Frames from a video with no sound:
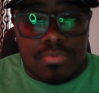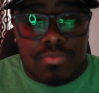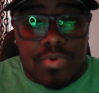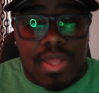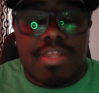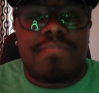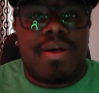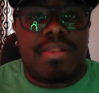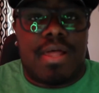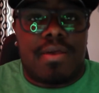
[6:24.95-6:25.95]
the way I live
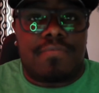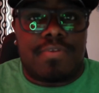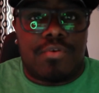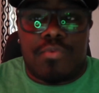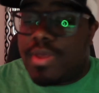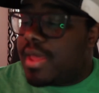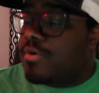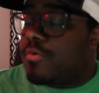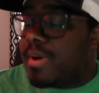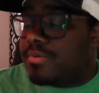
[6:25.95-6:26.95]
my life and the way I
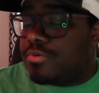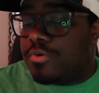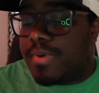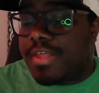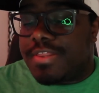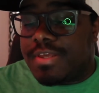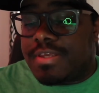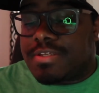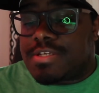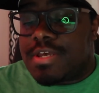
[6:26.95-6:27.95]
go about doing my
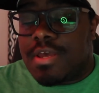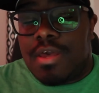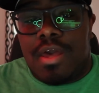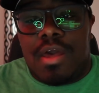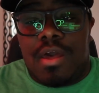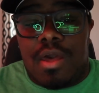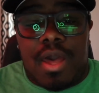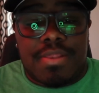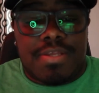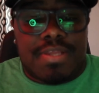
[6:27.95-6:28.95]
things,
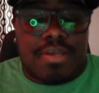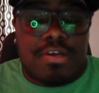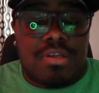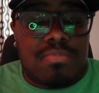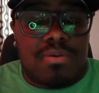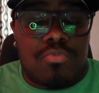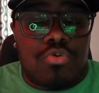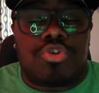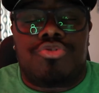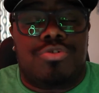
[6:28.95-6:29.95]
I think that couldn't be
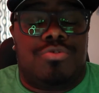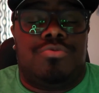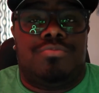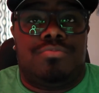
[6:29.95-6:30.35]
more true.